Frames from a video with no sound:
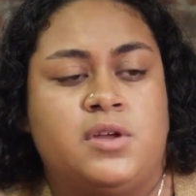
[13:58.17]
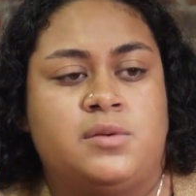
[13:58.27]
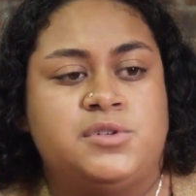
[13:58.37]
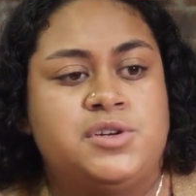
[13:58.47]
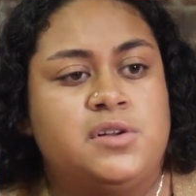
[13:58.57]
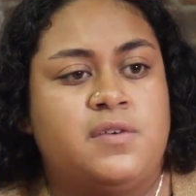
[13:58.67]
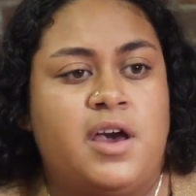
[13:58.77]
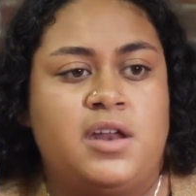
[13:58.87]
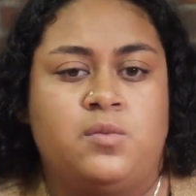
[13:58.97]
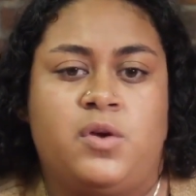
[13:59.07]

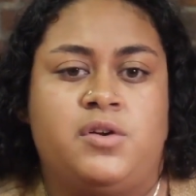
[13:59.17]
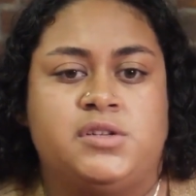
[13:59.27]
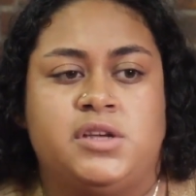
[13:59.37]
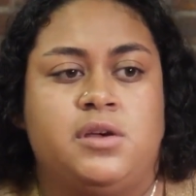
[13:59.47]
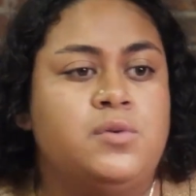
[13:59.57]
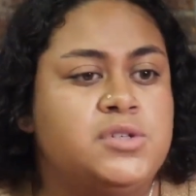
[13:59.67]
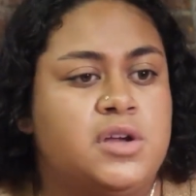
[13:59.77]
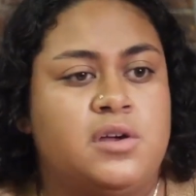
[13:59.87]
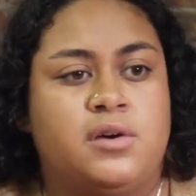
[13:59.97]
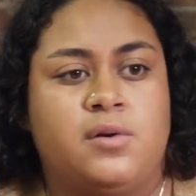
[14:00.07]
certified in whether it's like
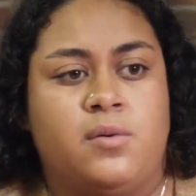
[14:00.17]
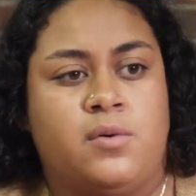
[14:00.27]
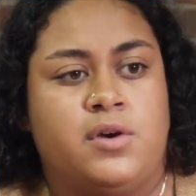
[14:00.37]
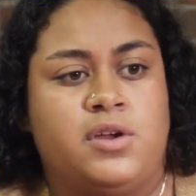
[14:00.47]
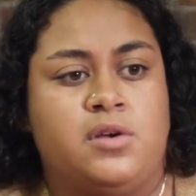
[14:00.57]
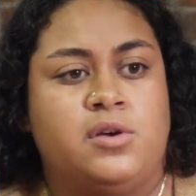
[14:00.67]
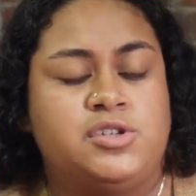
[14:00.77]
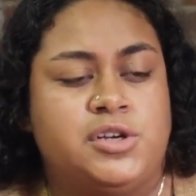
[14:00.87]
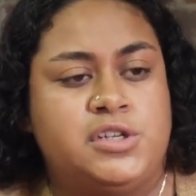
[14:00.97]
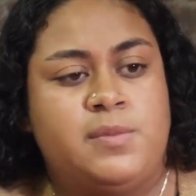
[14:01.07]
OSHA or
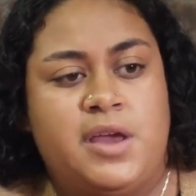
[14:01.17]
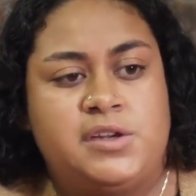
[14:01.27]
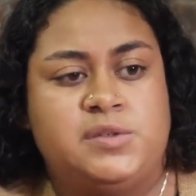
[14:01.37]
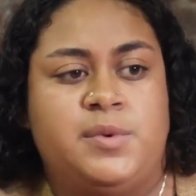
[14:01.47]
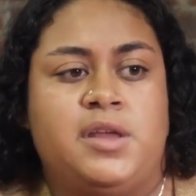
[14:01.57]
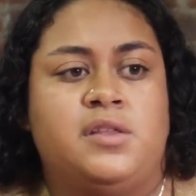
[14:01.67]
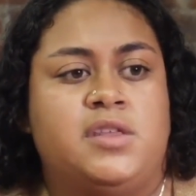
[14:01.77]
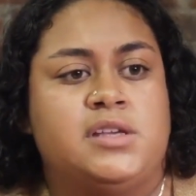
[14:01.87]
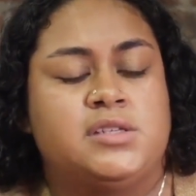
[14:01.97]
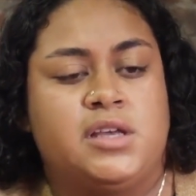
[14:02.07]
construction management and
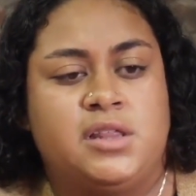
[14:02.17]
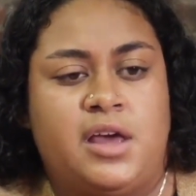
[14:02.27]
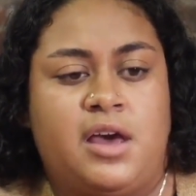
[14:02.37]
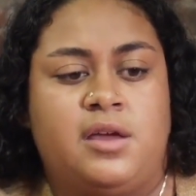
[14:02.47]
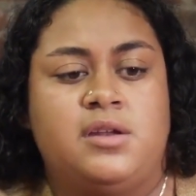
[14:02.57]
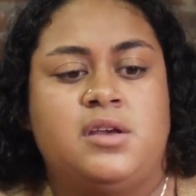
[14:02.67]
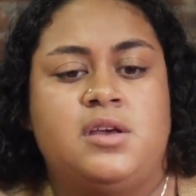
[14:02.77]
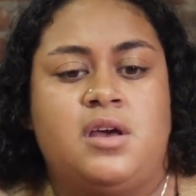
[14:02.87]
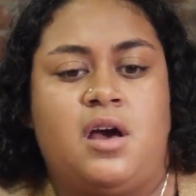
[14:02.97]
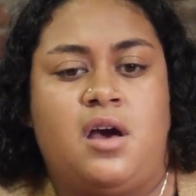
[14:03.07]
things like that.
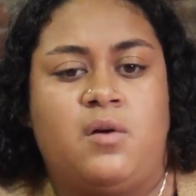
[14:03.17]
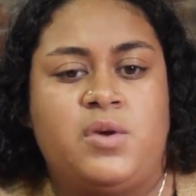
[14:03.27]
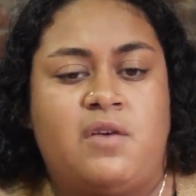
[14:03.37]
We have